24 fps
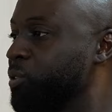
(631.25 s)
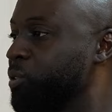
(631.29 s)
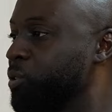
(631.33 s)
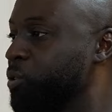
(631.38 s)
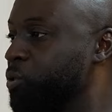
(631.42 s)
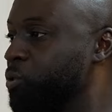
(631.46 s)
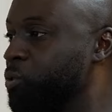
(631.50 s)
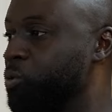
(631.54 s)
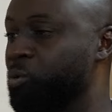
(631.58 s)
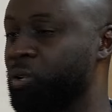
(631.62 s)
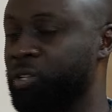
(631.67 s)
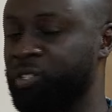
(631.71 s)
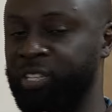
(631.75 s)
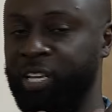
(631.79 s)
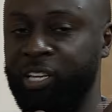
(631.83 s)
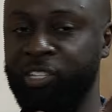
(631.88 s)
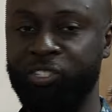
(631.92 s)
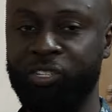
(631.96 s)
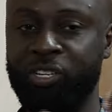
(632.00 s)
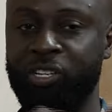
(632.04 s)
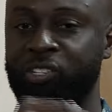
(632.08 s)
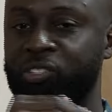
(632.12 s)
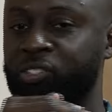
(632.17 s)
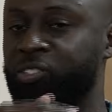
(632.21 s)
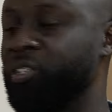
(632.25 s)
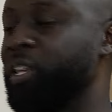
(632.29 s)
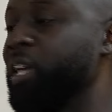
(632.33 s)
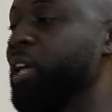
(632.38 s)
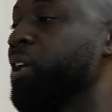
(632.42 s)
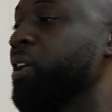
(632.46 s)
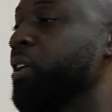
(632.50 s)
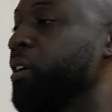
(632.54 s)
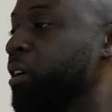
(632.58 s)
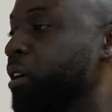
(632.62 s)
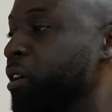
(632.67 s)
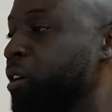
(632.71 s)
who essentially
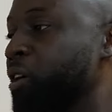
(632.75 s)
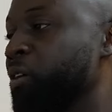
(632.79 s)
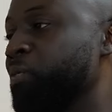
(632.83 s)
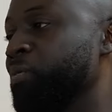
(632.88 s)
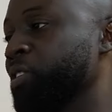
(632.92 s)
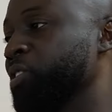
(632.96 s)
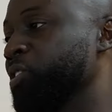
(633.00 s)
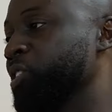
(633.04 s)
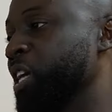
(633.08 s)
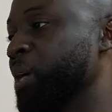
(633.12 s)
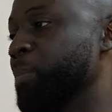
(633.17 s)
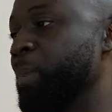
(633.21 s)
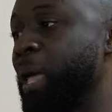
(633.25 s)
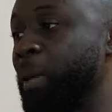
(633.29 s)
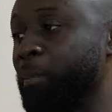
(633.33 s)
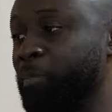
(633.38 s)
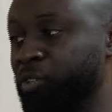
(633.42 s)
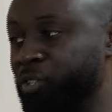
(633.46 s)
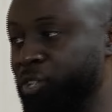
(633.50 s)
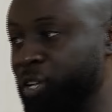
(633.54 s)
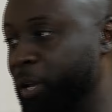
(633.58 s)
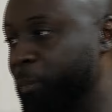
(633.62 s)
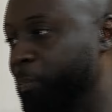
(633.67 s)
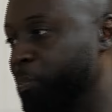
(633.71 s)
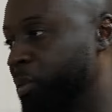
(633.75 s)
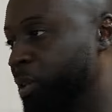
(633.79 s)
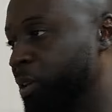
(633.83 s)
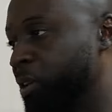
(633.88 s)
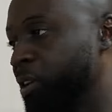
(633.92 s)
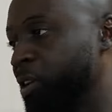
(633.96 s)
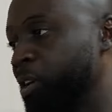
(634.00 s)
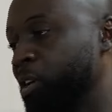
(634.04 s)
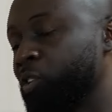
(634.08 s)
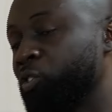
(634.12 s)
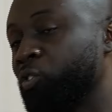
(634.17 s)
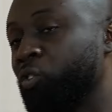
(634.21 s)
sing off the same hymn sheet.
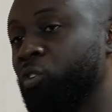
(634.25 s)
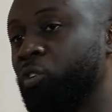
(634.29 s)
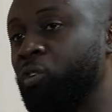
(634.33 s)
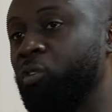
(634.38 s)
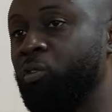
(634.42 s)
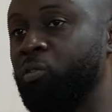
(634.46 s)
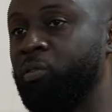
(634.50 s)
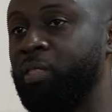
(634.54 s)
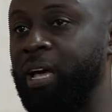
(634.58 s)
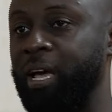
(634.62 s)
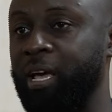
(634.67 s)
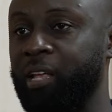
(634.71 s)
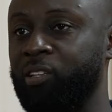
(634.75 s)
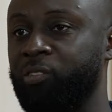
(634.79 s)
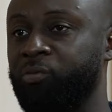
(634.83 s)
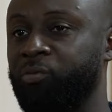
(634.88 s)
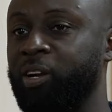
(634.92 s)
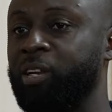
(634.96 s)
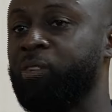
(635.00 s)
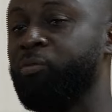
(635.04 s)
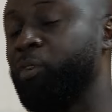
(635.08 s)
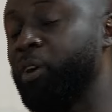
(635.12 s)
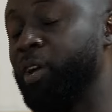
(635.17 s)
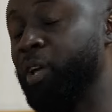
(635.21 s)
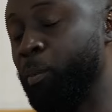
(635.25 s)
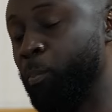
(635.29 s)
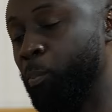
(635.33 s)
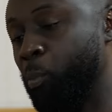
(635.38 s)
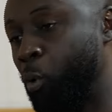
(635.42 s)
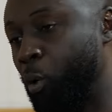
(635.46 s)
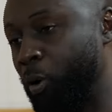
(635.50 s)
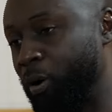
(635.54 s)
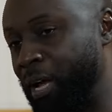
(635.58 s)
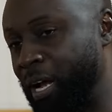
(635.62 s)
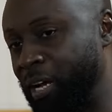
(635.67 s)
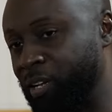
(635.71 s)
So that is very, very
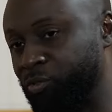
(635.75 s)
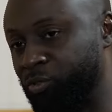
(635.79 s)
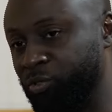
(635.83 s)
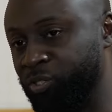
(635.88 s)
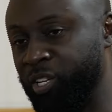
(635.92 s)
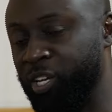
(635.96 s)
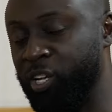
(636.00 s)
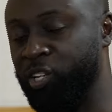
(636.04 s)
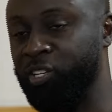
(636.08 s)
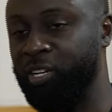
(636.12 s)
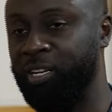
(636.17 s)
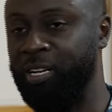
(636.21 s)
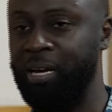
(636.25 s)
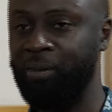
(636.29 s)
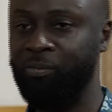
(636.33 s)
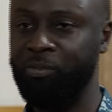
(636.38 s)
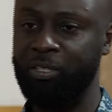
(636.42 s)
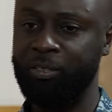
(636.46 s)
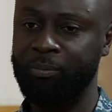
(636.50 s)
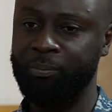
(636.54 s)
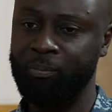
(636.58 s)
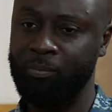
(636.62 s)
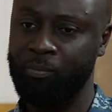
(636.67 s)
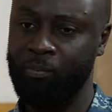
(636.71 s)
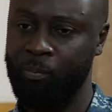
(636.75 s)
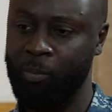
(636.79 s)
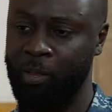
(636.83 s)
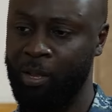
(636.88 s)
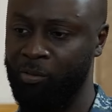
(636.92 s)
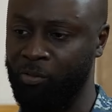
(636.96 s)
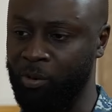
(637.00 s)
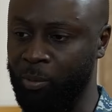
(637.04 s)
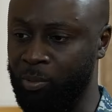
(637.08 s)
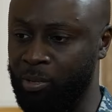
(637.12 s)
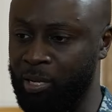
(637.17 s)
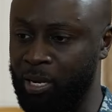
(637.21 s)
important at a strategic level,
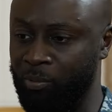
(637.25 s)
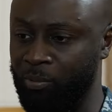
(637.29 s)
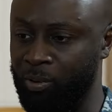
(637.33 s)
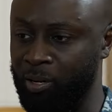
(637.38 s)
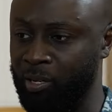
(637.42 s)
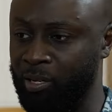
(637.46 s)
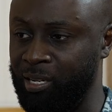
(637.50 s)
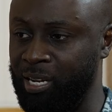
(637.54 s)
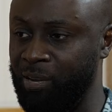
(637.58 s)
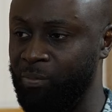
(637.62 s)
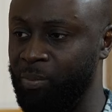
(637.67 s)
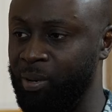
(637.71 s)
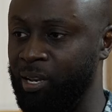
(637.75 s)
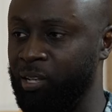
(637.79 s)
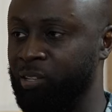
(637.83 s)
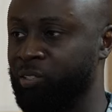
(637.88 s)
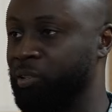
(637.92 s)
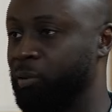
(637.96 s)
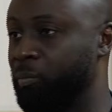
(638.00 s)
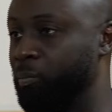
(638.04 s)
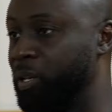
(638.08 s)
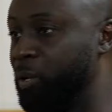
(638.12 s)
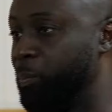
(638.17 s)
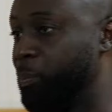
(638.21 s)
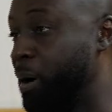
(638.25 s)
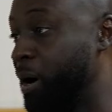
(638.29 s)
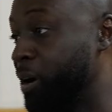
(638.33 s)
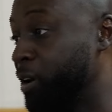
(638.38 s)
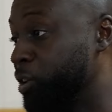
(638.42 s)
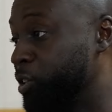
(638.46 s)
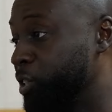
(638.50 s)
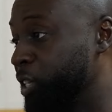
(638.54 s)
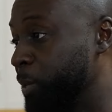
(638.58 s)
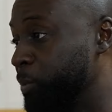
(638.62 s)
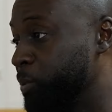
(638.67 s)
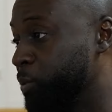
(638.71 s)
from government to government, is to build
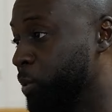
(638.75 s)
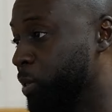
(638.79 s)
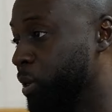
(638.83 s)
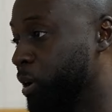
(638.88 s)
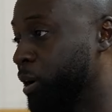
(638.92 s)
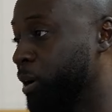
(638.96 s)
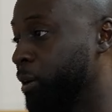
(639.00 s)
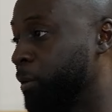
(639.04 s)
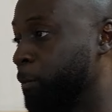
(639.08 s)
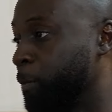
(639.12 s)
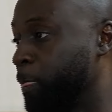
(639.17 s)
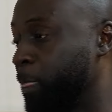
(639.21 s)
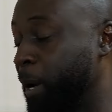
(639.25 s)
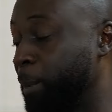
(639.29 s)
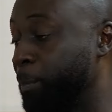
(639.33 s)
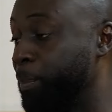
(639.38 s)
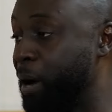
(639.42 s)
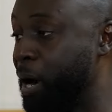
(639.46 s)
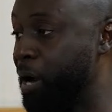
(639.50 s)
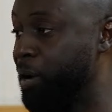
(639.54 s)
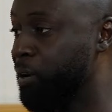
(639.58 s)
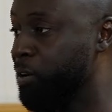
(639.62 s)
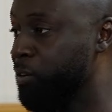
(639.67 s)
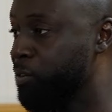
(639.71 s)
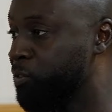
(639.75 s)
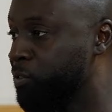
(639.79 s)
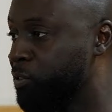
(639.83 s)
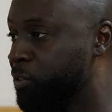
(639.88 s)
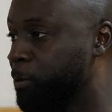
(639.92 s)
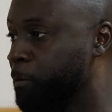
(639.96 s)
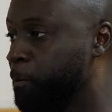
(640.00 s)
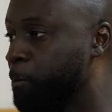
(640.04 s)
partnerships with our partners.